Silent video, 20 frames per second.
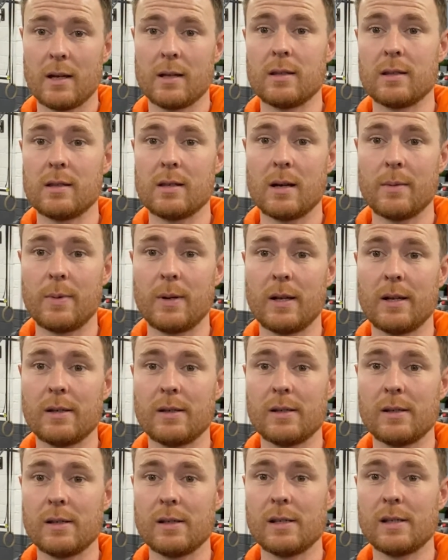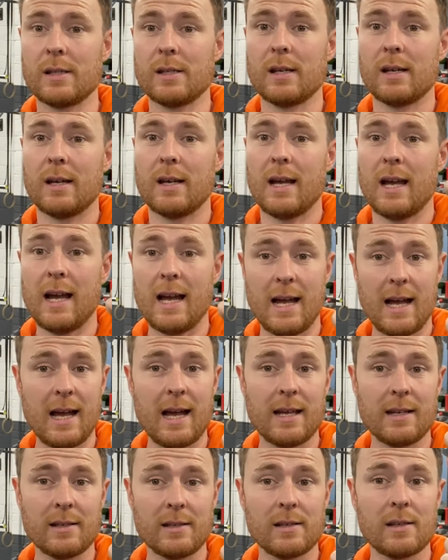double unders,
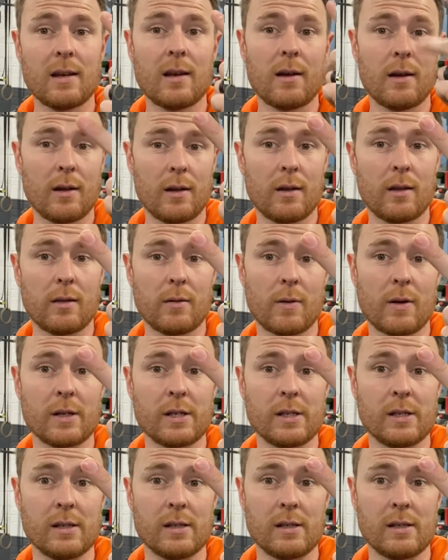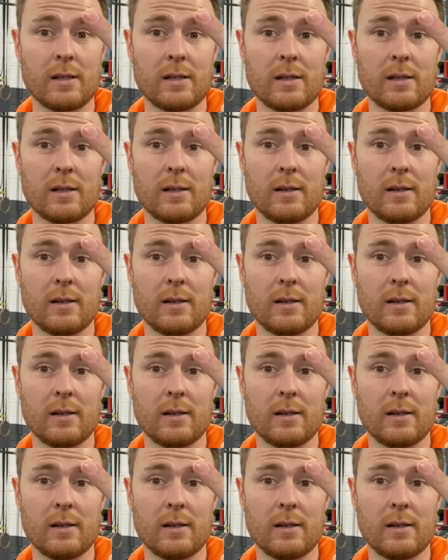and thrusters.